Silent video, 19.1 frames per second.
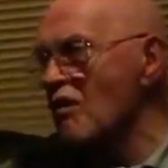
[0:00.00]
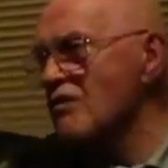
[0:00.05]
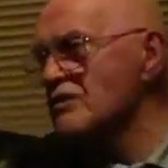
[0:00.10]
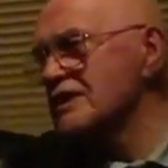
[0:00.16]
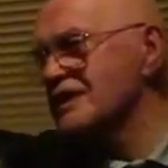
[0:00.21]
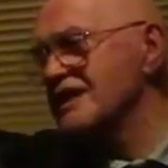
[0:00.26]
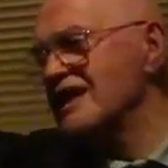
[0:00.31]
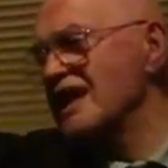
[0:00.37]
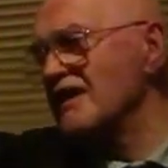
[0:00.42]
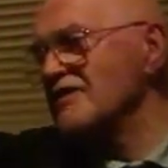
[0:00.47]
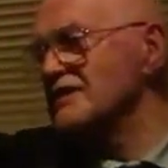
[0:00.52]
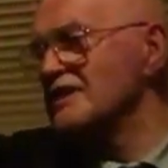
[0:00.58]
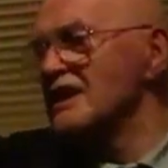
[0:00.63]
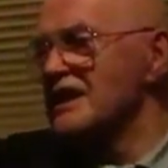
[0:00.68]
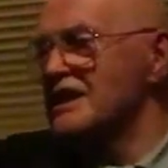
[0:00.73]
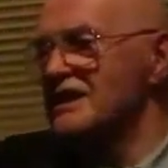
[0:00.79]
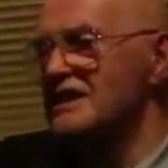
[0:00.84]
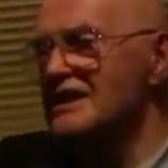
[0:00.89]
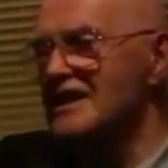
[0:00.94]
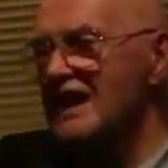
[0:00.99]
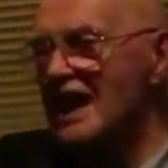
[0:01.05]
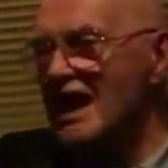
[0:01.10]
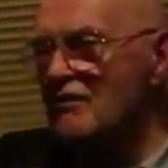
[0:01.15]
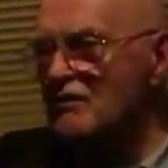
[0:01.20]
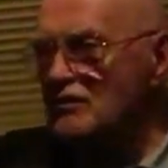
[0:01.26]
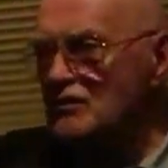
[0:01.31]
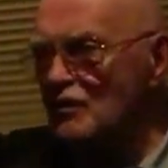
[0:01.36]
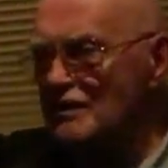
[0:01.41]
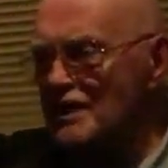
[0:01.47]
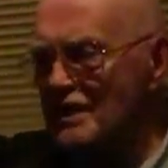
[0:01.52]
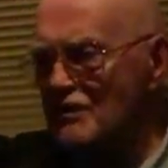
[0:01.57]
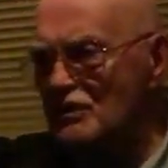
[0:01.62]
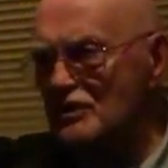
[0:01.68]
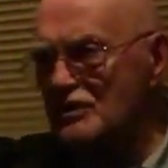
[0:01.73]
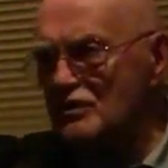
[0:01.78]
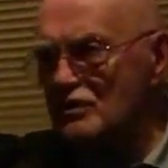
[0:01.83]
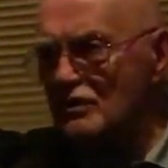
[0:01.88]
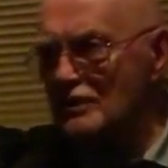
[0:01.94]
the Cavern. Yeah, well, don't
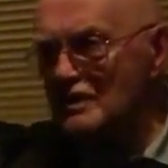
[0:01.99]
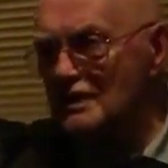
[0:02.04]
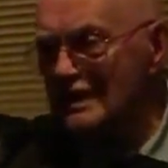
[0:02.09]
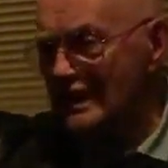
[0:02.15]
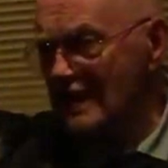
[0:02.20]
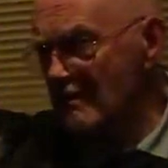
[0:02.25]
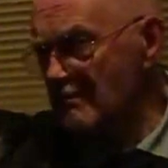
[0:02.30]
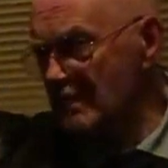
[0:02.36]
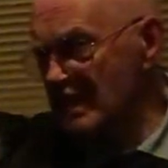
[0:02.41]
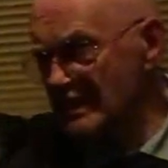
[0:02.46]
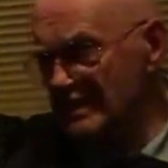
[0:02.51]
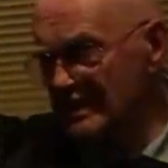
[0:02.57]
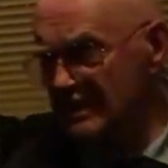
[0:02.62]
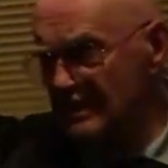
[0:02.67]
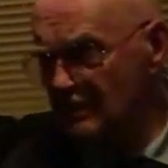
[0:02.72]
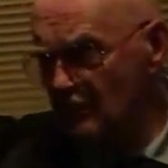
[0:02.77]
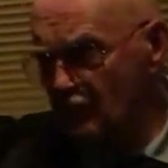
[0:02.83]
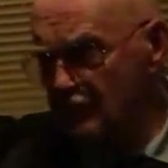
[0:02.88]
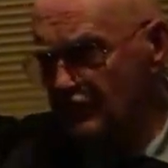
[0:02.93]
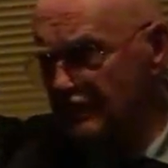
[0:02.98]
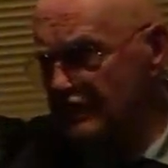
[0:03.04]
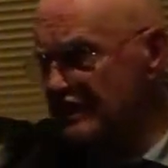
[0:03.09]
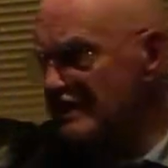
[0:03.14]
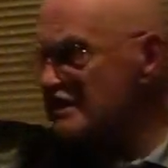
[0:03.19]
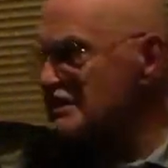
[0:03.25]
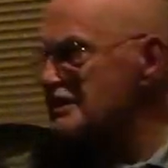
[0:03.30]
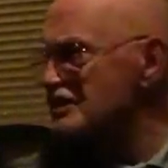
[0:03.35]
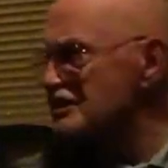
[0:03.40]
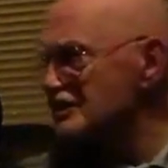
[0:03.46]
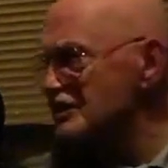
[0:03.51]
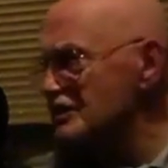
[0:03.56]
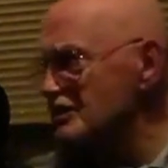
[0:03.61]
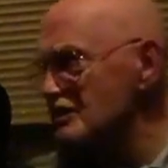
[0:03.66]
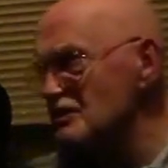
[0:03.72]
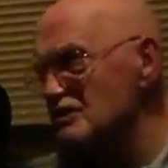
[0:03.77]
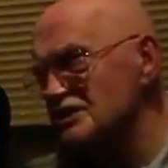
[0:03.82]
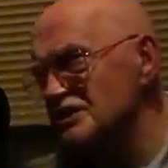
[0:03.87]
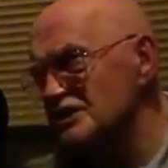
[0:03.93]
get me talking. I mean, I did it,
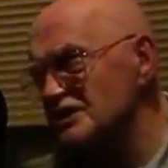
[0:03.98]
62,